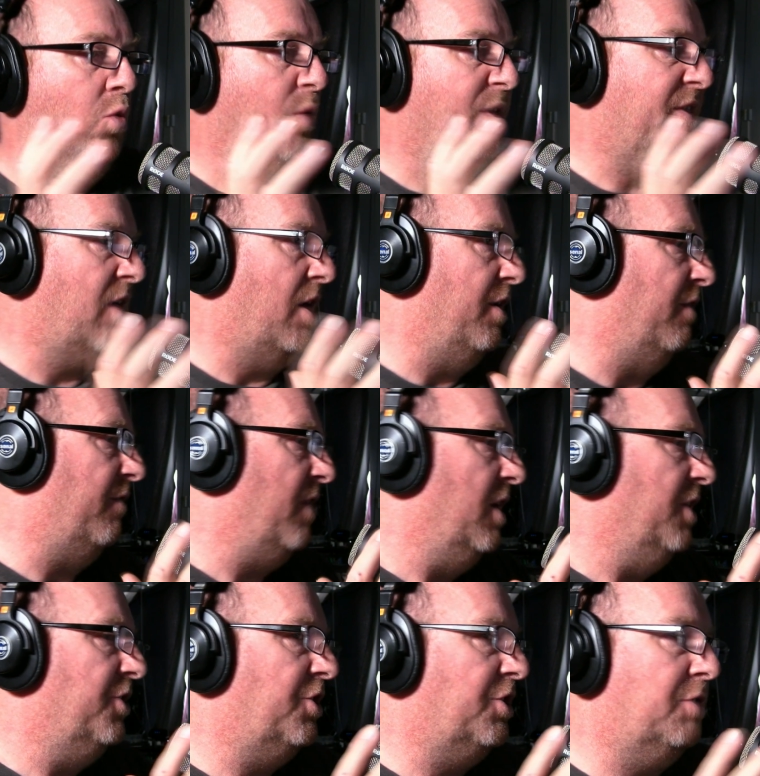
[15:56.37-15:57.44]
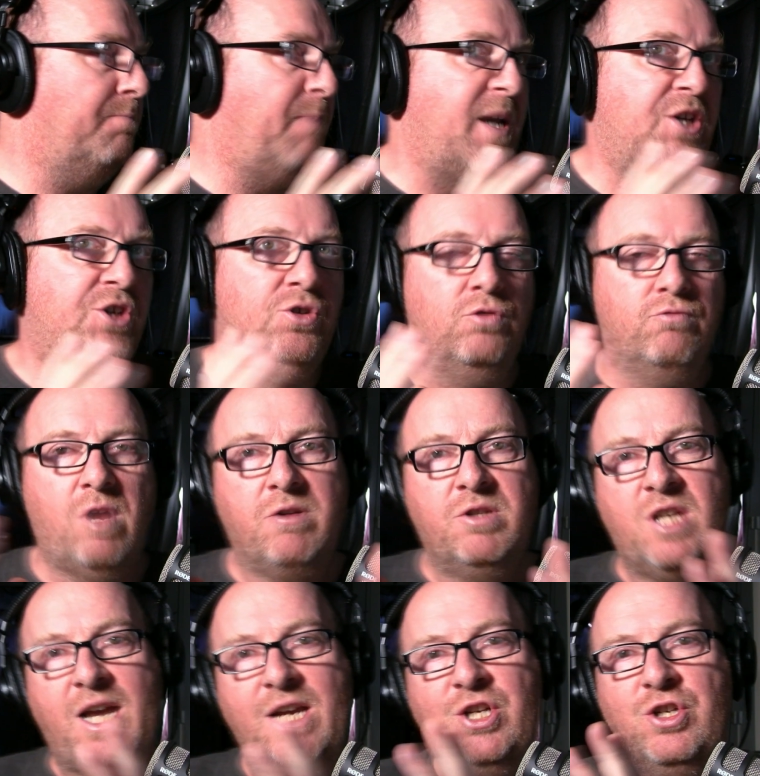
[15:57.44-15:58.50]
with kind of spatial
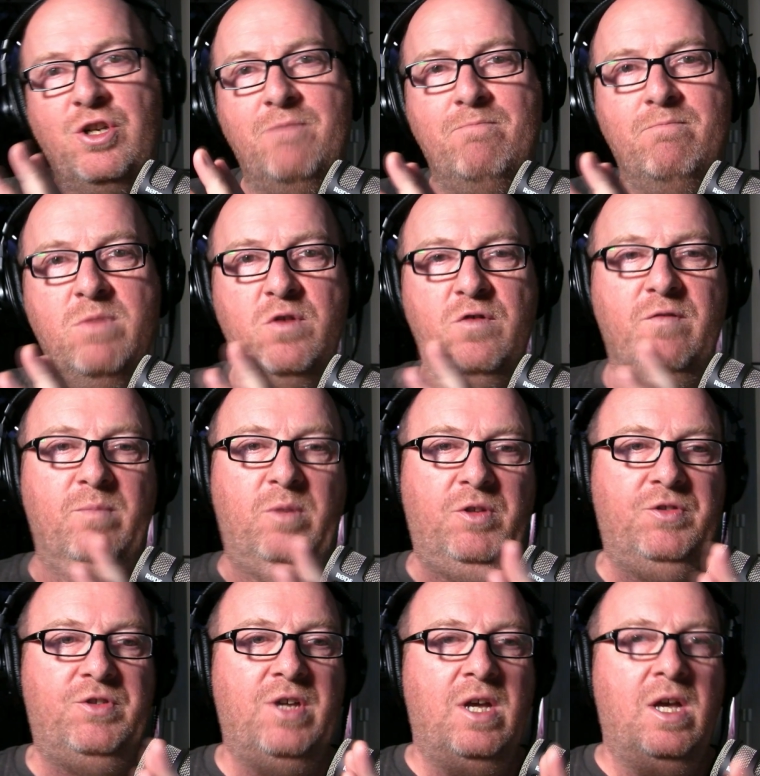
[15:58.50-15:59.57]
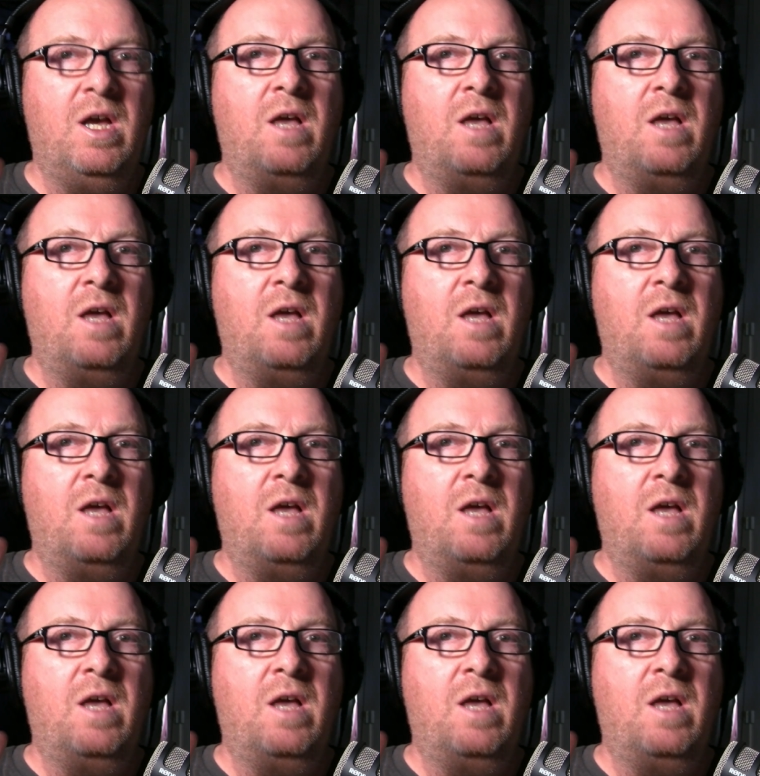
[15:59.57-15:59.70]
rotation and movement